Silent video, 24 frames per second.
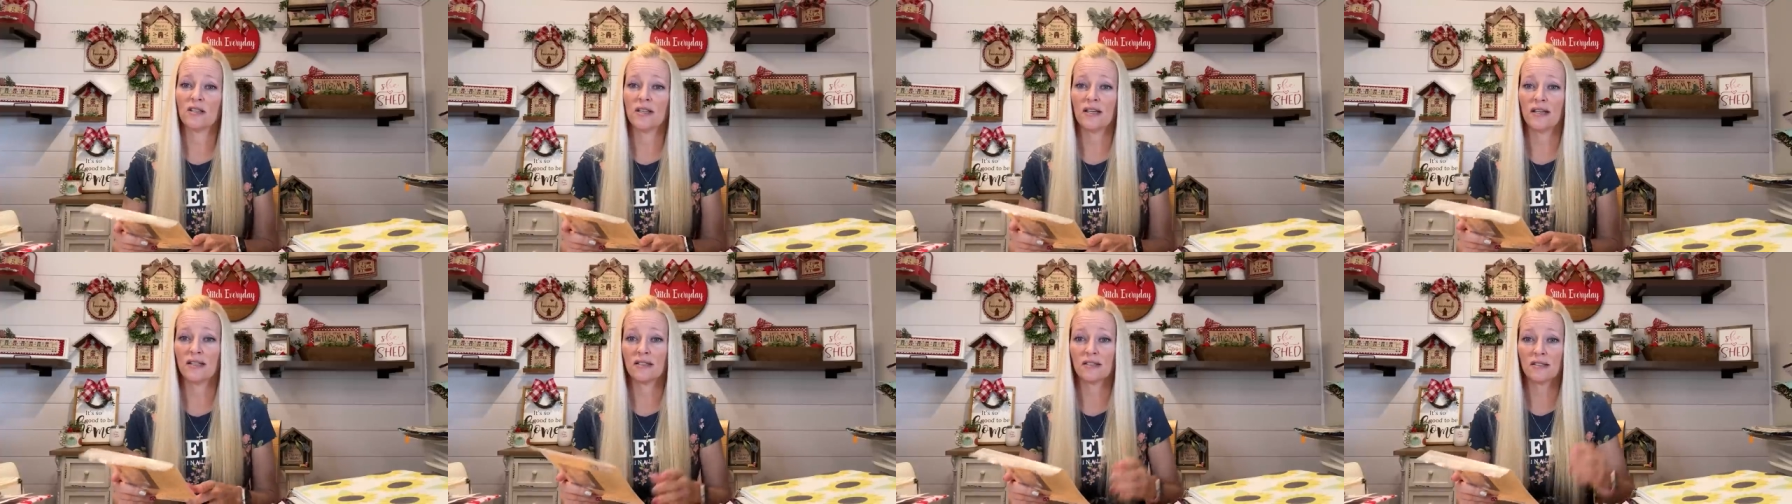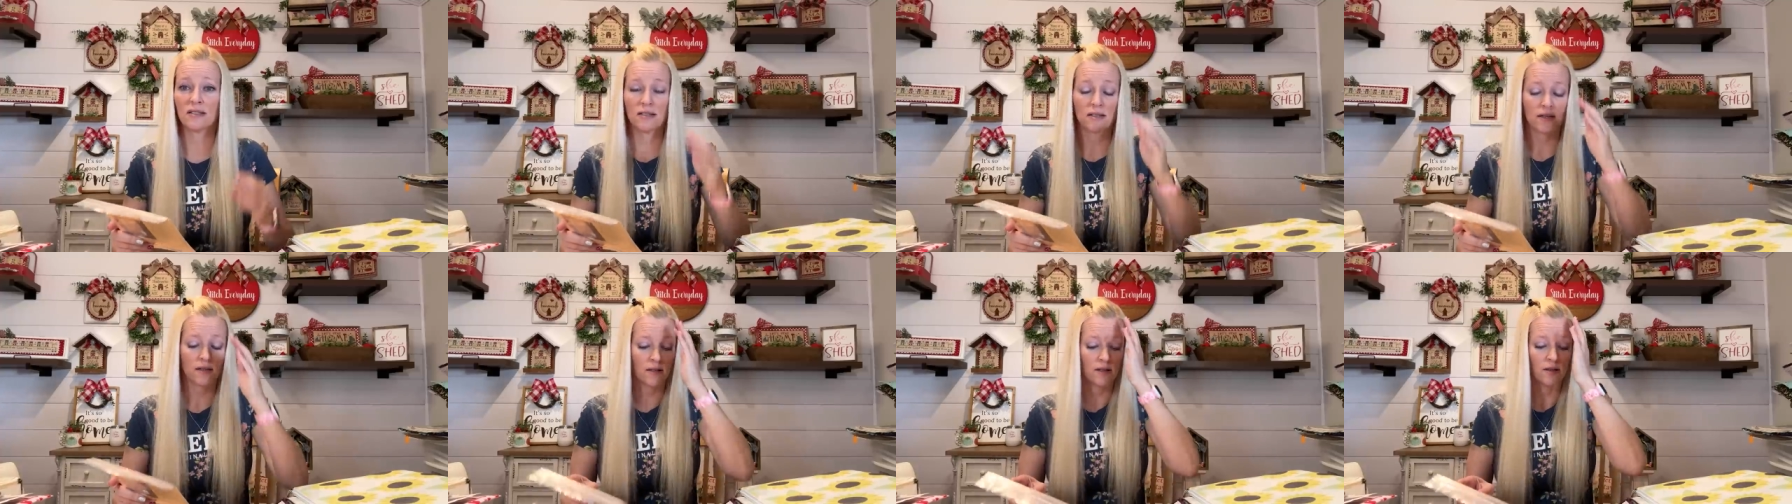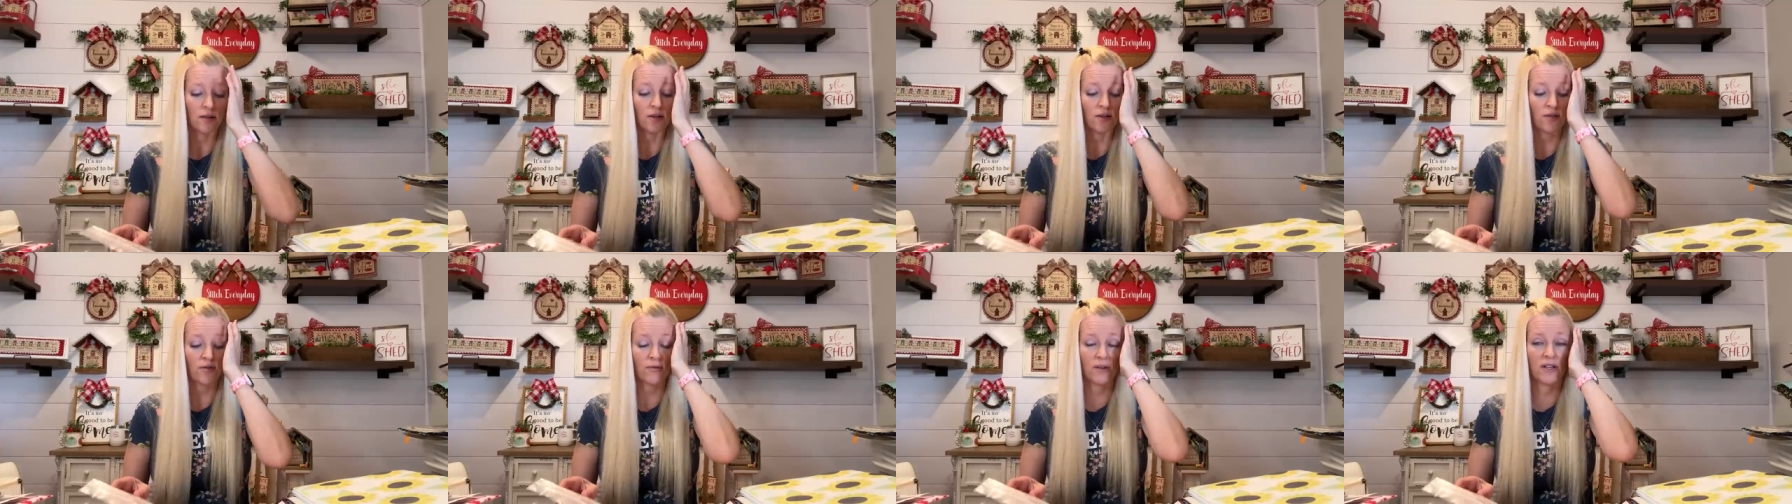this,
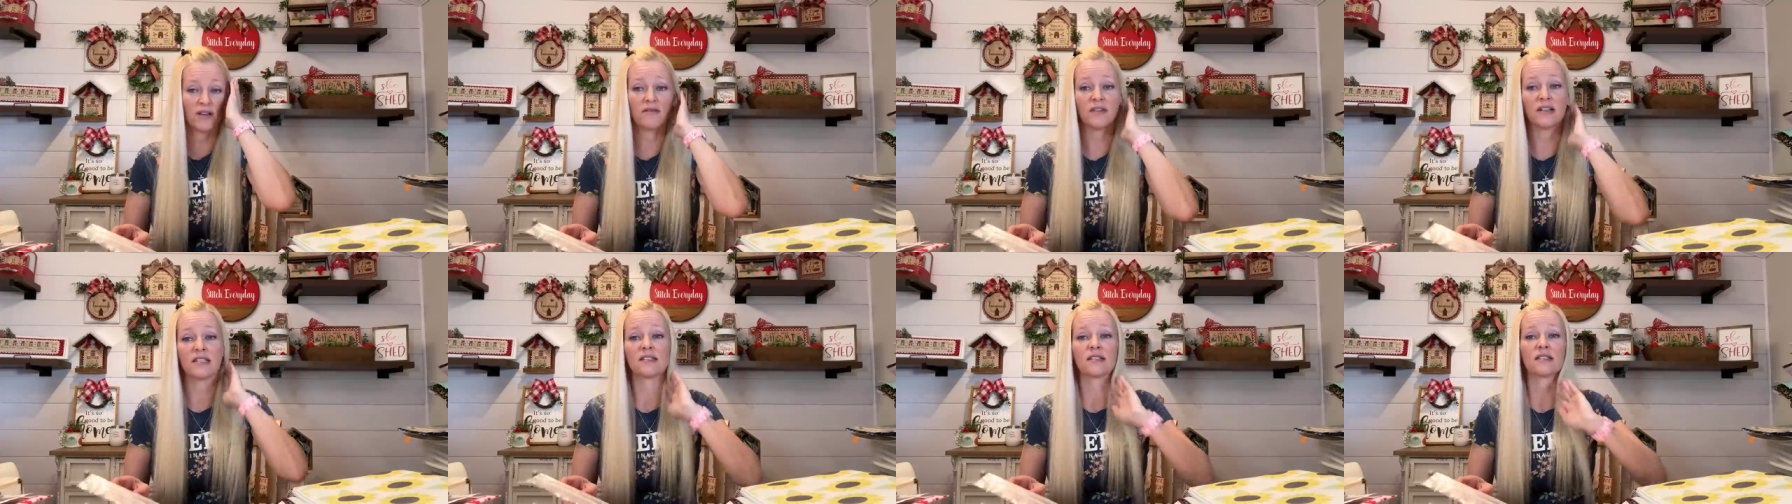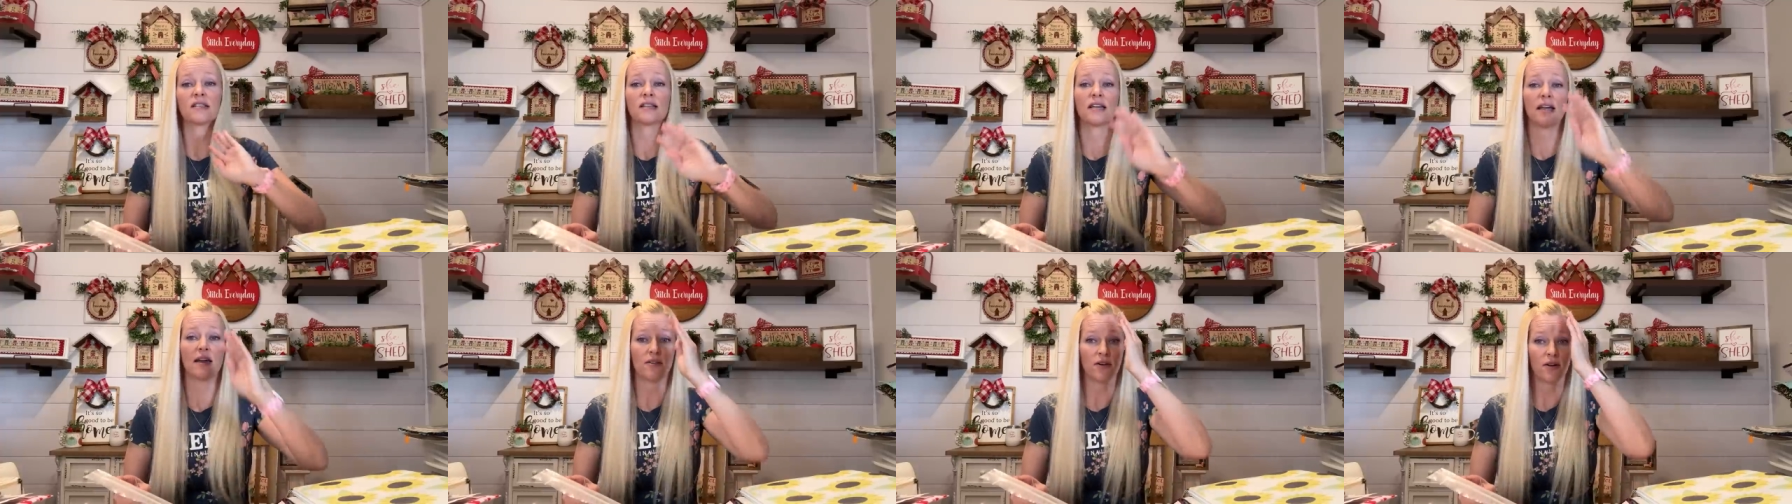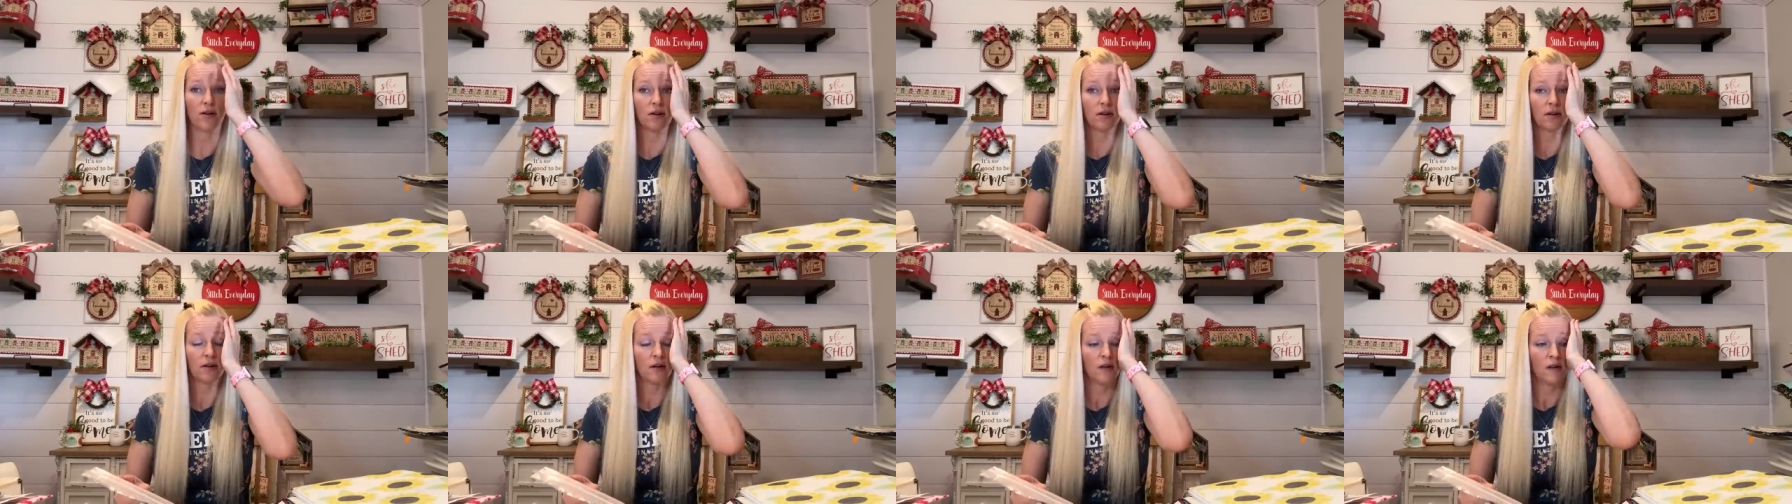the three of us
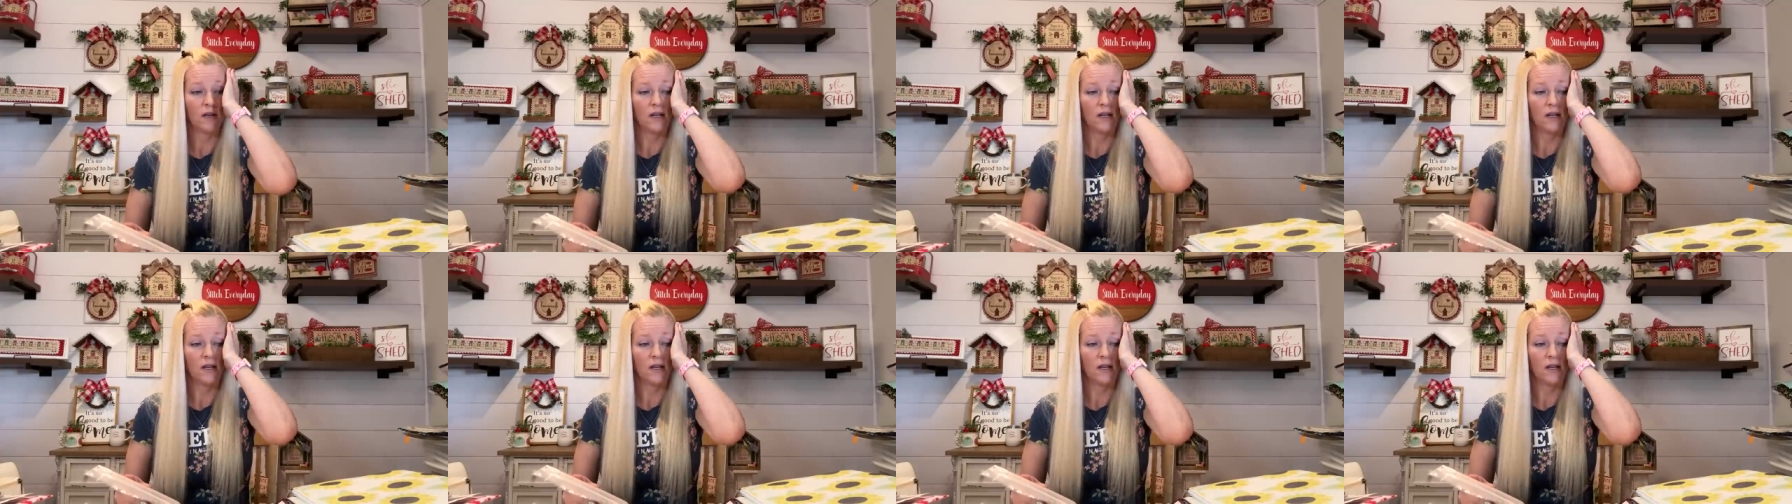together.